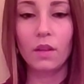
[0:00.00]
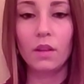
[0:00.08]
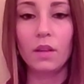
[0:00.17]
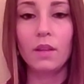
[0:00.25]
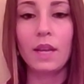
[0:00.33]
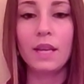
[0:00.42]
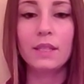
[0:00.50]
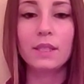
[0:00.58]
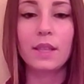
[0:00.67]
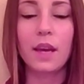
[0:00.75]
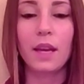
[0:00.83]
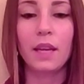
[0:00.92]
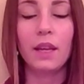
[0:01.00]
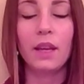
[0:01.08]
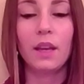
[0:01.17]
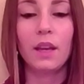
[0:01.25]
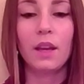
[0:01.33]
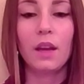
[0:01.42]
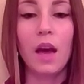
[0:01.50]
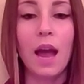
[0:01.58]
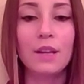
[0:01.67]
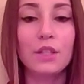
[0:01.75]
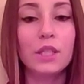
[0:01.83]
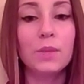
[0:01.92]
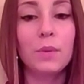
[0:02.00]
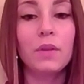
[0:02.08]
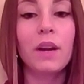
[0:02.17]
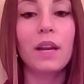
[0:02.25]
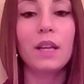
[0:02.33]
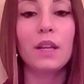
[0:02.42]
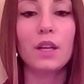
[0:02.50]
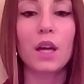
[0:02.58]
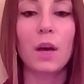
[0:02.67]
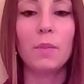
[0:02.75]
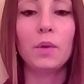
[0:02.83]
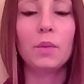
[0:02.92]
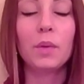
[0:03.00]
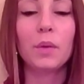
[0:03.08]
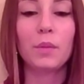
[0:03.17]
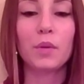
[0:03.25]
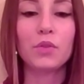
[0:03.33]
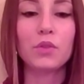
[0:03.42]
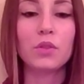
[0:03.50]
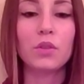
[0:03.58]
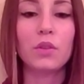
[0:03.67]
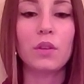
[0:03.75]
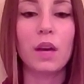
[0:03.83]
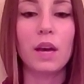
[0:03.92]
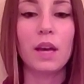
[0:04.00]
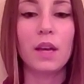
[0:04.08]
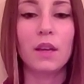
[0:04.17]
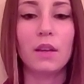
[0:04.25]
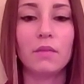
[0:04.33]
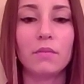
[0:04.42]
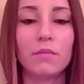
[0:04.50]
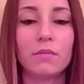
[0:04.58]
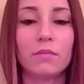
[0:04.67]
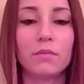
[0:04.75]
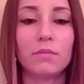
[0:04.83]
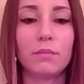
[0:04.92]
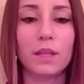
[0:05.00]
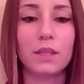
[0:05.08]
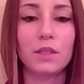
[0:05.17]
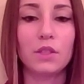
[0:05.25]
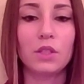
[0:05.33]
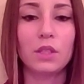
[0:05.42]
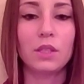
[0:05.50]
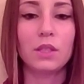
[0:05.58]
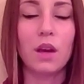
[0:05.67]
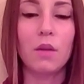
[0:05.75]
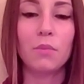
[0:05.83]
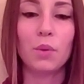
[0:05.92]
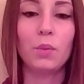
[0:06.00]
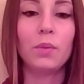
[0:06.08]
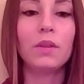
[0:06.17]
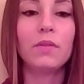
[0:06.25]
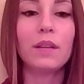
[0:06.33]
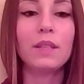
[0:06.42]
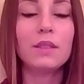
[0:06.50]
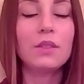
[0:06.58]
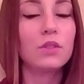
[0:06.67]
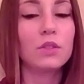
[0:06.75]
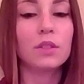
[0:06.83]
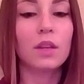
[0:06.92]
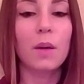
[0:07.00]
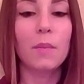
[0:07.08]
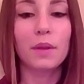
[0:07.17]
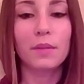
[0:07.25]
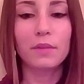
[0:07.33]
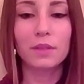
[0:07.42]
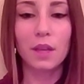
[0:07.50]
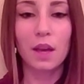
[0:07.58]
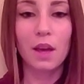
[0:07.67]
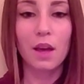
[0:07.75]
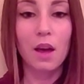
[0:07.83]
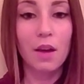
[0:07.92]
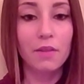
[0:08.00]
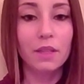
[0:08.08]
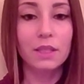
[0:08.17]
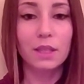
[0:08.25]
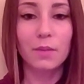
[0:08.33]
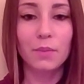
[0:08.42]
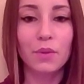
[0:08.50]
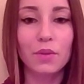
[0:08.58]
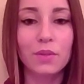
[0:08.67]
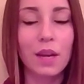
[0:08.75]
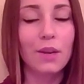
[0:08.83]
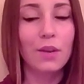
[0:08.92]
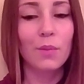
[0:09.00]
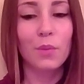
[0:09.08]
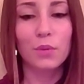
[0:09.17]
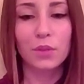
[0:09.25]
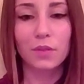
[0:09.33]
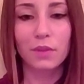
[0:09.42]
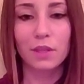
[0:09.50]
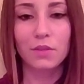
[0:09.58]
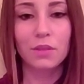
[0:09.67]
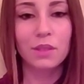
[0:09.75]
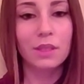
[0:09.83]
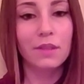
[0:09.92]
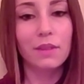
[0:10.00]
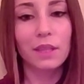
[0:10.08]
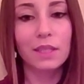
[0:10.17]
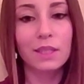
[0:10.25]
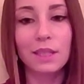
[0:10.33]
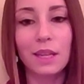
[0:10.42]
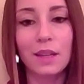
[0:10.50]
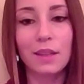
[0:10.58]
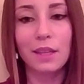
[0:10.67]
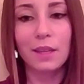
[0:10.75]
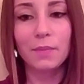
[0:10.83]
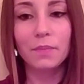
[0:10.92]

Next slide. I just provided a couple of promotional messages on mobile devices, just a couple of examples. I know most of us receive these daily.